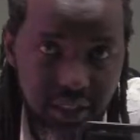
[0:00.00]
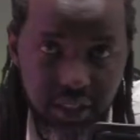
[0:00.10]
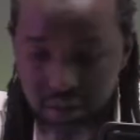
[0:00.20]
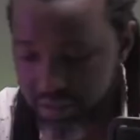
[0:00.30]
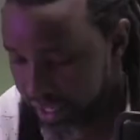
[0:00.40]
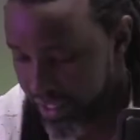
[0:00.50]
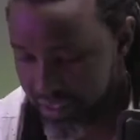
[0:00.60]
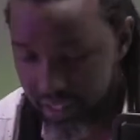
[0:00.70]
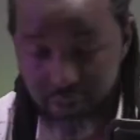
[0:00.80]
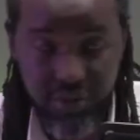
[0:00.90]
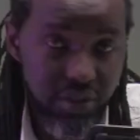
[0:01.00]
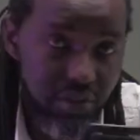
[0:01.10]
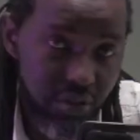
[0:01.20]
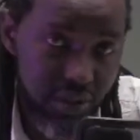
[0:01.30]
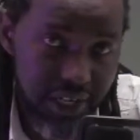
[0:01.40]
I can't see any questions on that
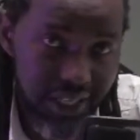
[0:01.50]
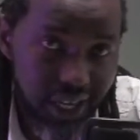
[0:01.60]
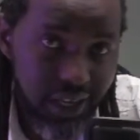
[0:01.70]
end,